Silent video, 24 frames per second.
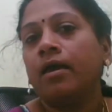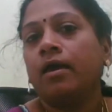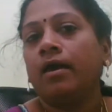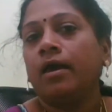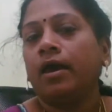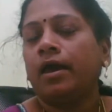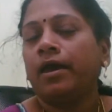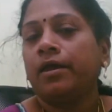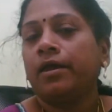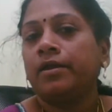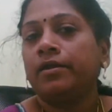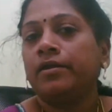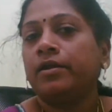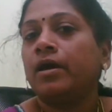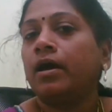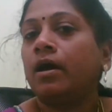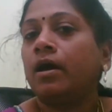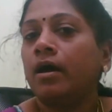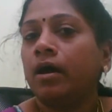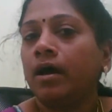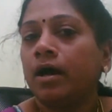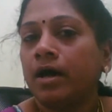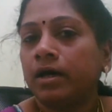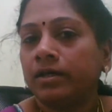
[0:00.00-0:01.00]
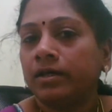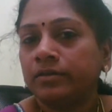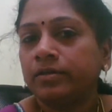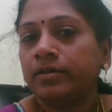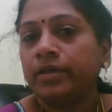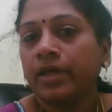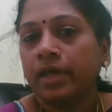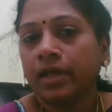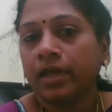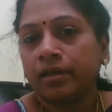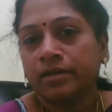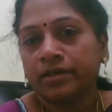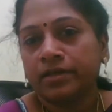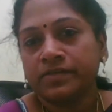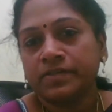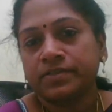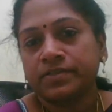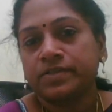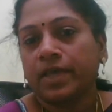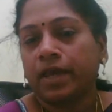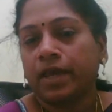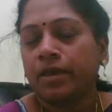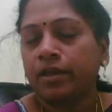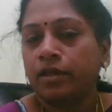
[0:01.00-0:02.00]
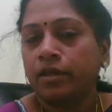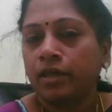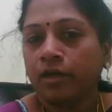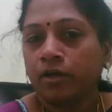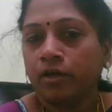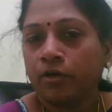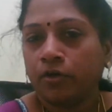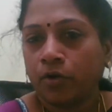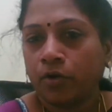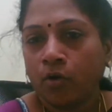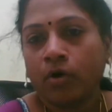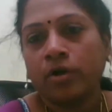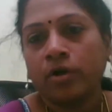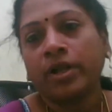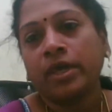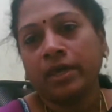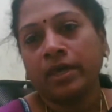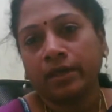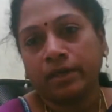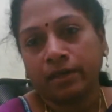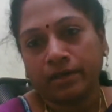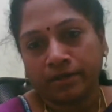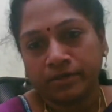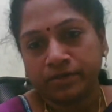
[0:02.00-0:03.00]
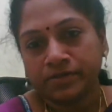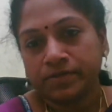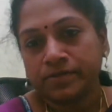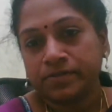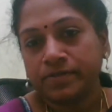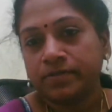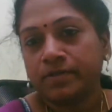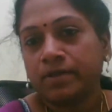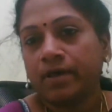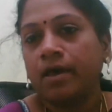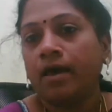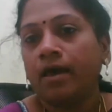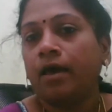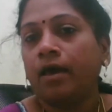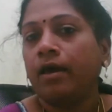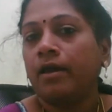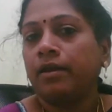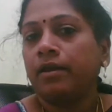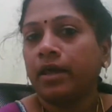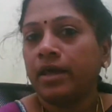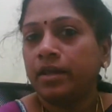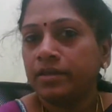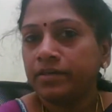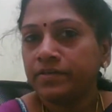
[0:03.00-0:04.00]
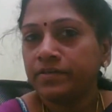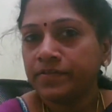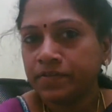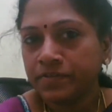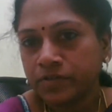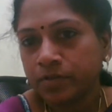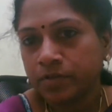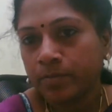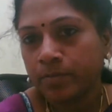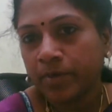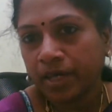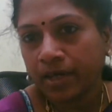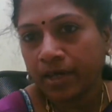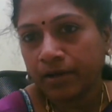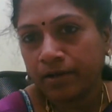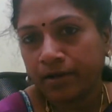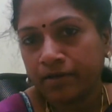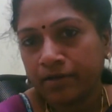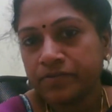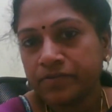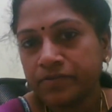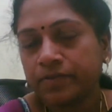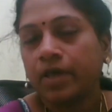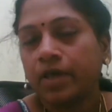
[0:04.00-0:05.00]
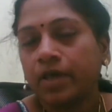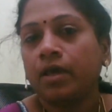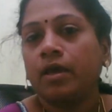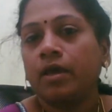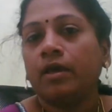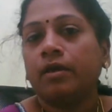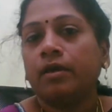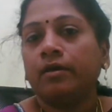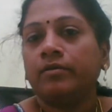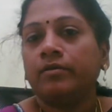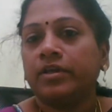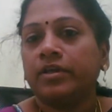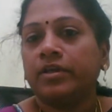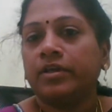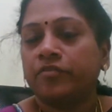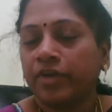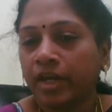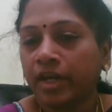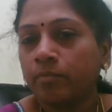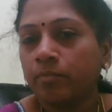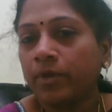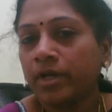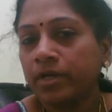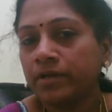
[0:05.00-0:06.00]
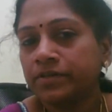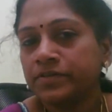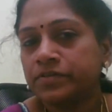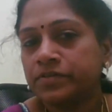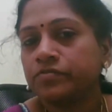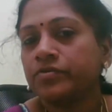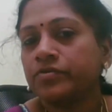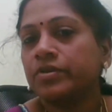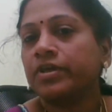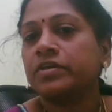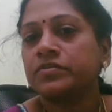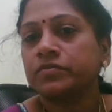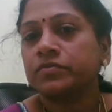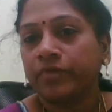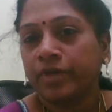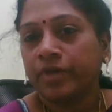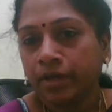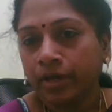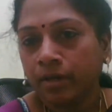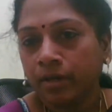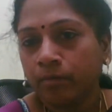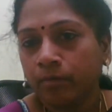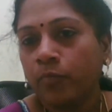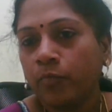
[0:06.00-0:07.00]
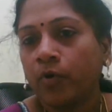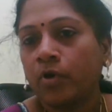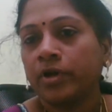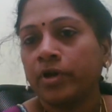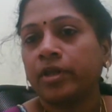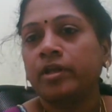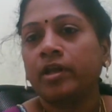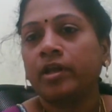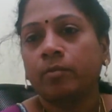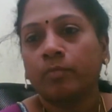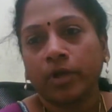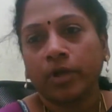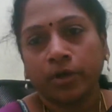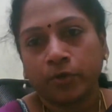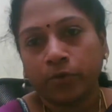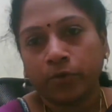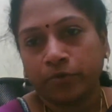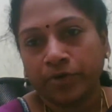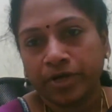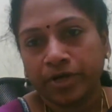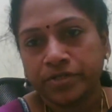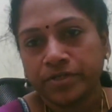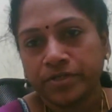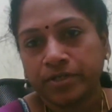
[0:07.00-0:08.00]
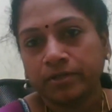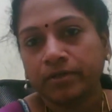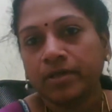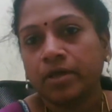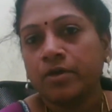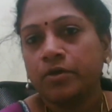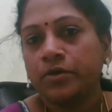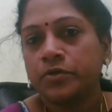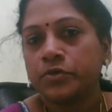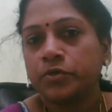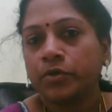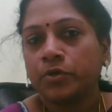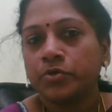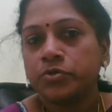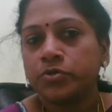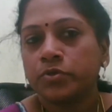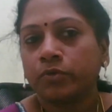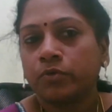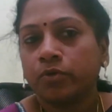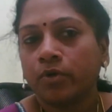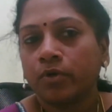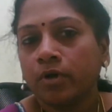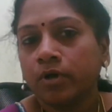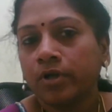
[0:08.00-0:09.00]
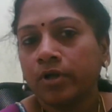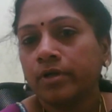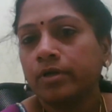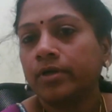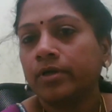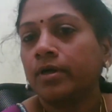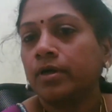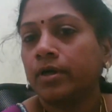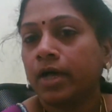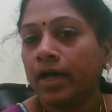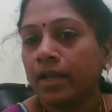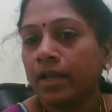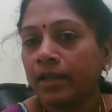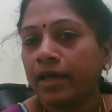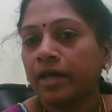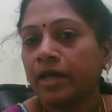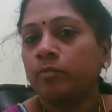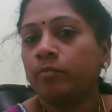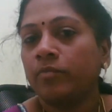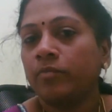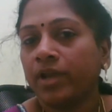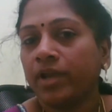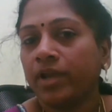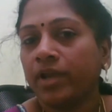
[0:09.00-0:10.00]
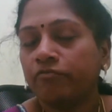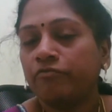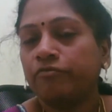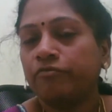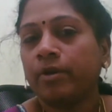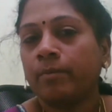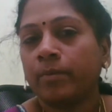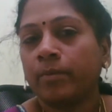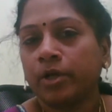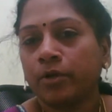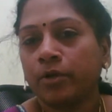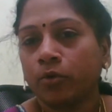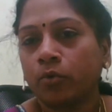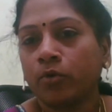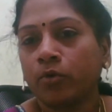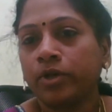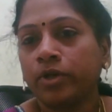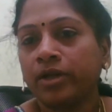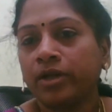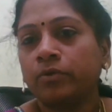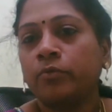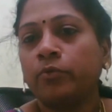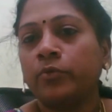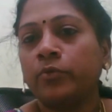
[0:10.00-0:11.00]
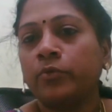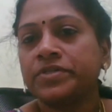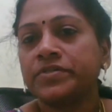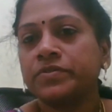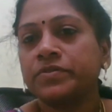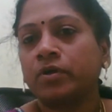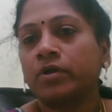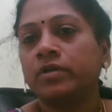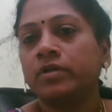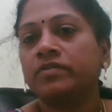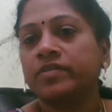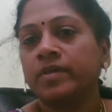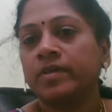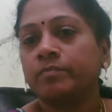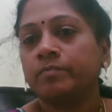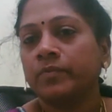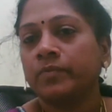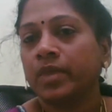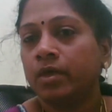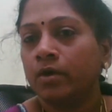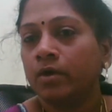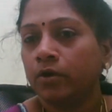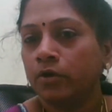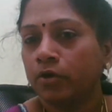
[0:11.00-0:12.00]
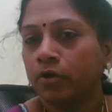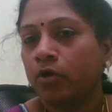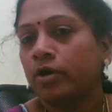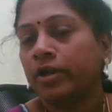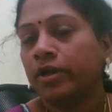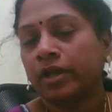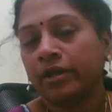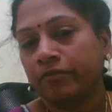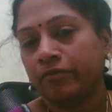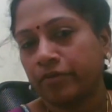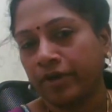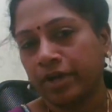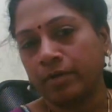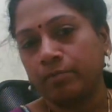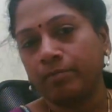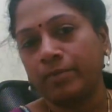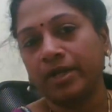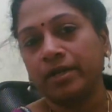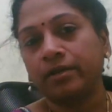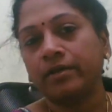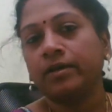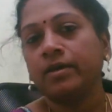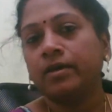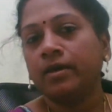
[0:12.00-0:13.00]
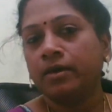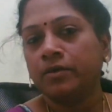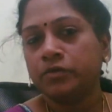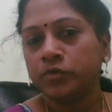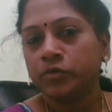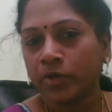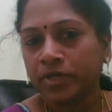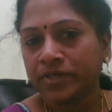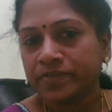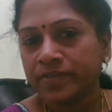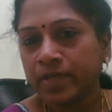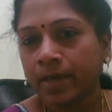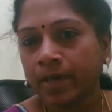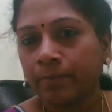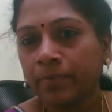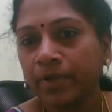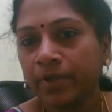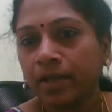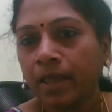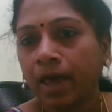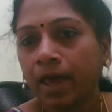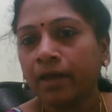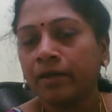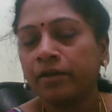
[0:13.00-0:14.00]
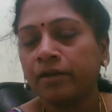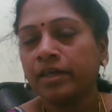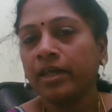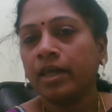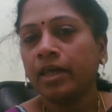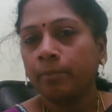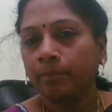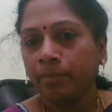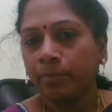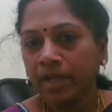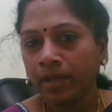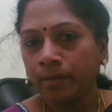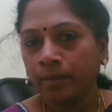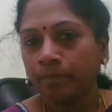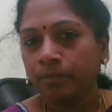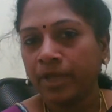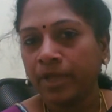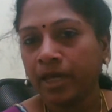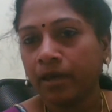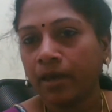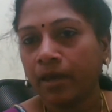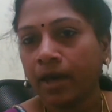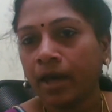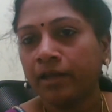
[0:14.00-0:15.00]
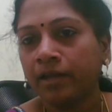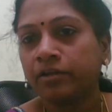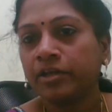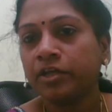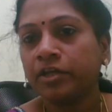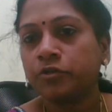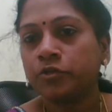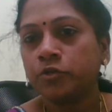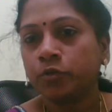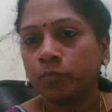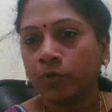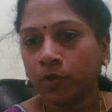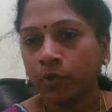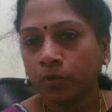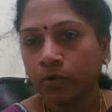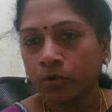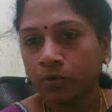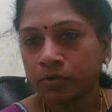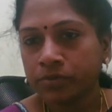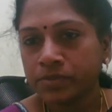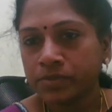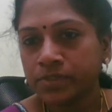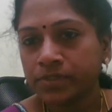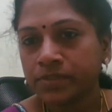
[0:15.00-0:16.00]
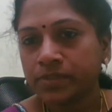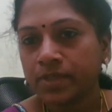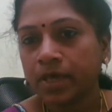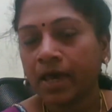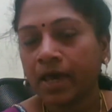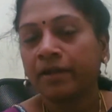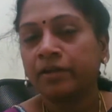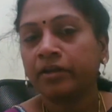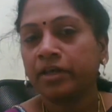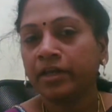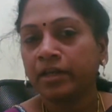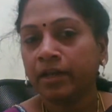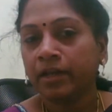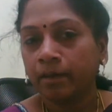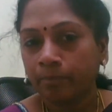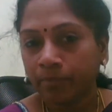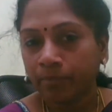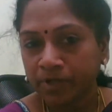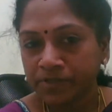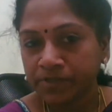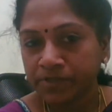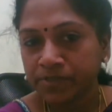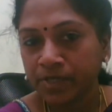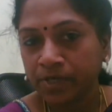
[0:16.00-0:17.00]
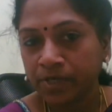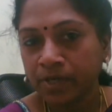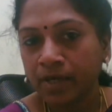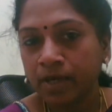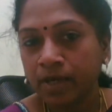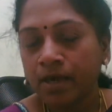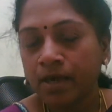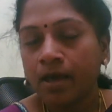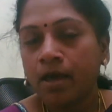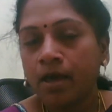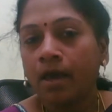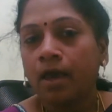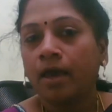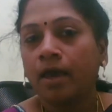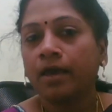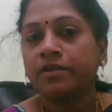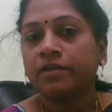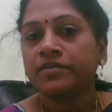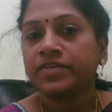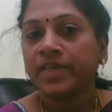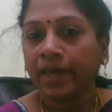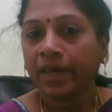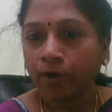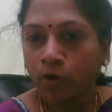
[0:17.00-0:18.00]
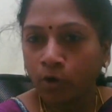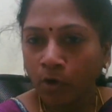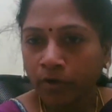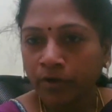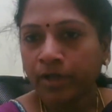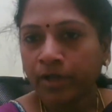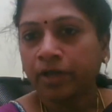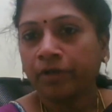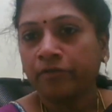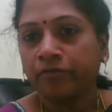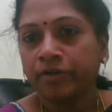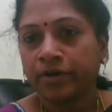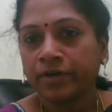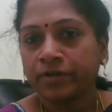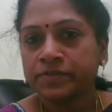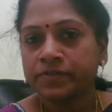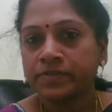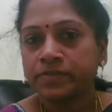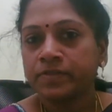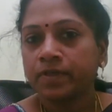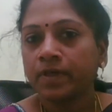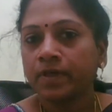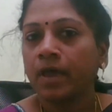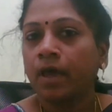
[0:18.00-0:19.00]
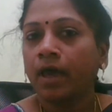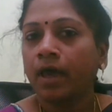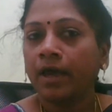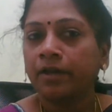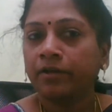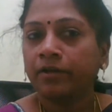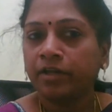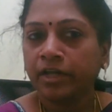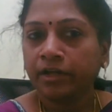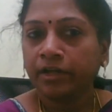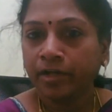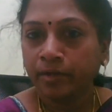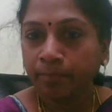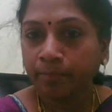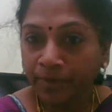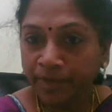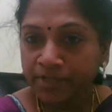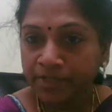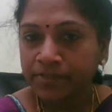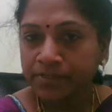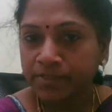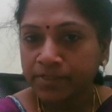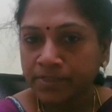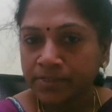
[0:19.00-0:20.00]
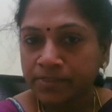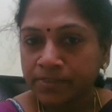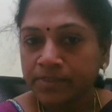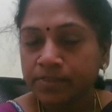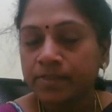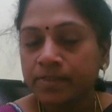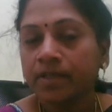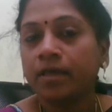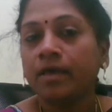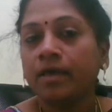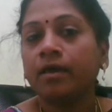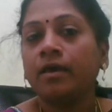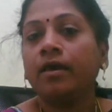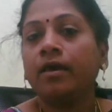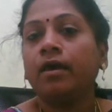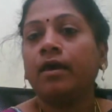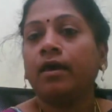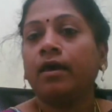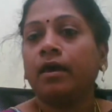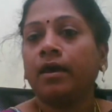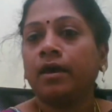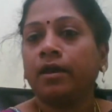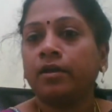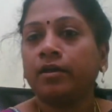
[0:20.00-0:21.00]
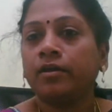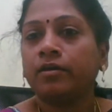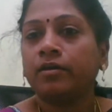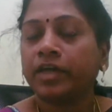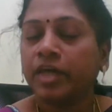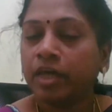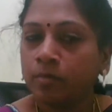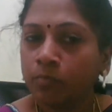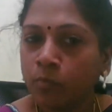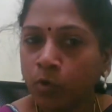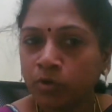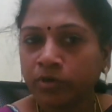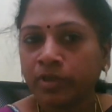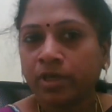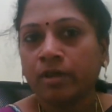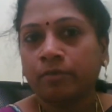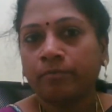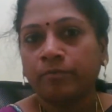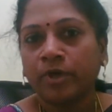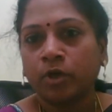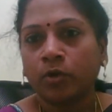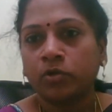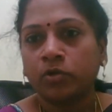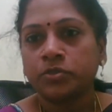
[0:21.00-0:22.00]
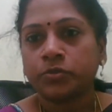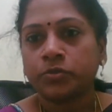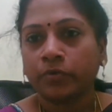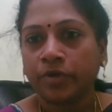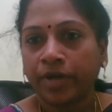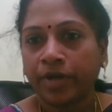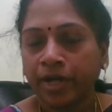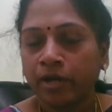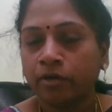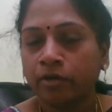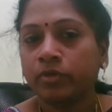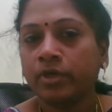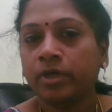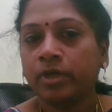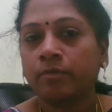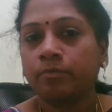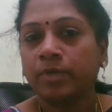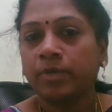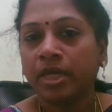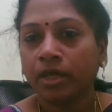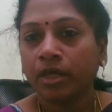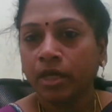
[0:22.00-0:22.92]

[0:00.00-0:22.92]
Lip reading: And other illnesses, any chronic illness and any systemic illness. The treatment history is very important in blood donation. So you should not collect blood from a donor who is on some chronic treatment. So example, anti-epileptic, anti-tuberculosis, anti-leprosy, and psychotic drugs, antidepressants, and chemotherapy also, radiotherapy,